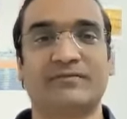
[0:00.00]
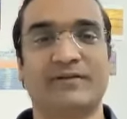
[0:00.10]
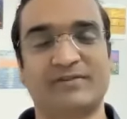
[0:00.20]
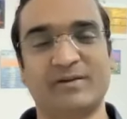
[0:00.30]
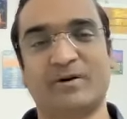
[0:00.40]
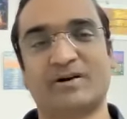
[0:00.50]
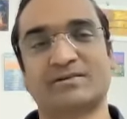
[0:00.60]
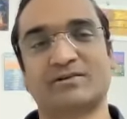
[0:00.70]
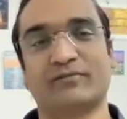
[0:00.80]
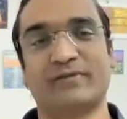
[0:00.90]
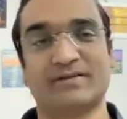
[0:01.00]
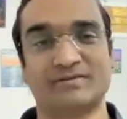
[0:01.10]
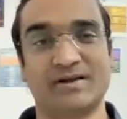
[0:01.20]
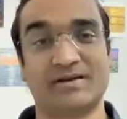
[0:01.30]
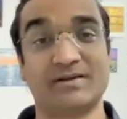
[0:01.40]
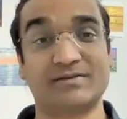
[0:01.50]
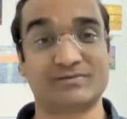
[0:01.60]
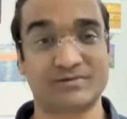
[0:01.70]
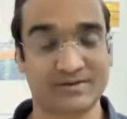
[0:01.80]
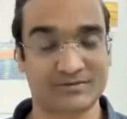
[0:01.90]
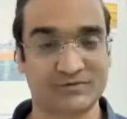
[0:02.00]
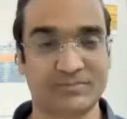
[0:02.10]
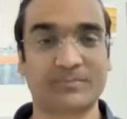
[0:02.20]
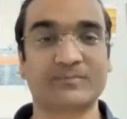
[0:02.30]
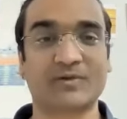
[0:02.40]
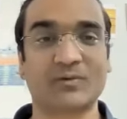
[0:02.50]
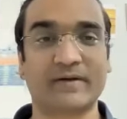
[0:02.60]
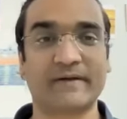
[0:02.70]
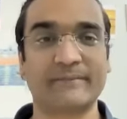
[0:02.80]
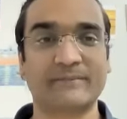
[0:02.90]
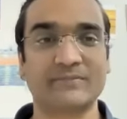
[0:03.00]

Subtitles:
50% of anxiety and stress. Okay.